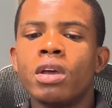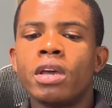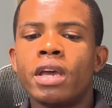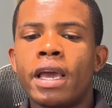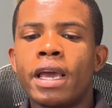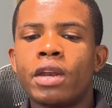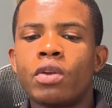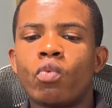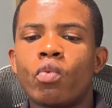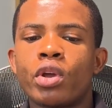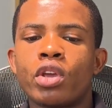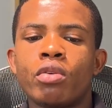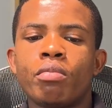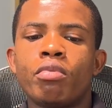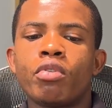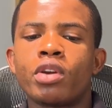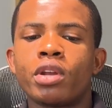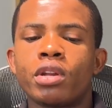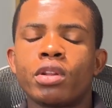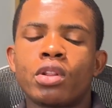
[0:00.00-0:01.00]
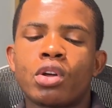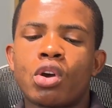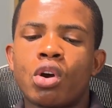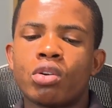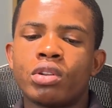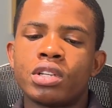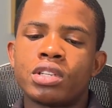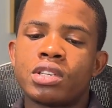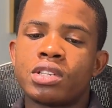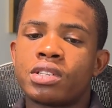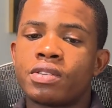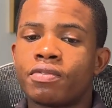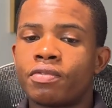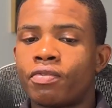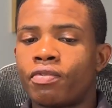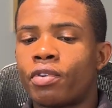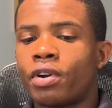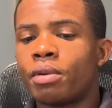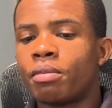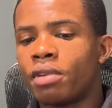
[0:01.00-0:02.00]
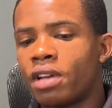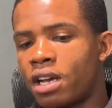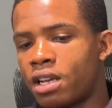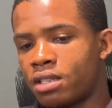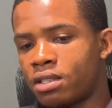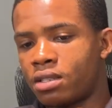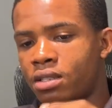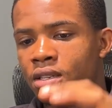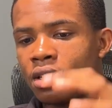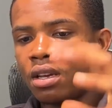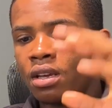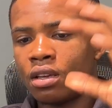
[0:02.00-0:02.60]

And when you're booking in the call, this is framed as,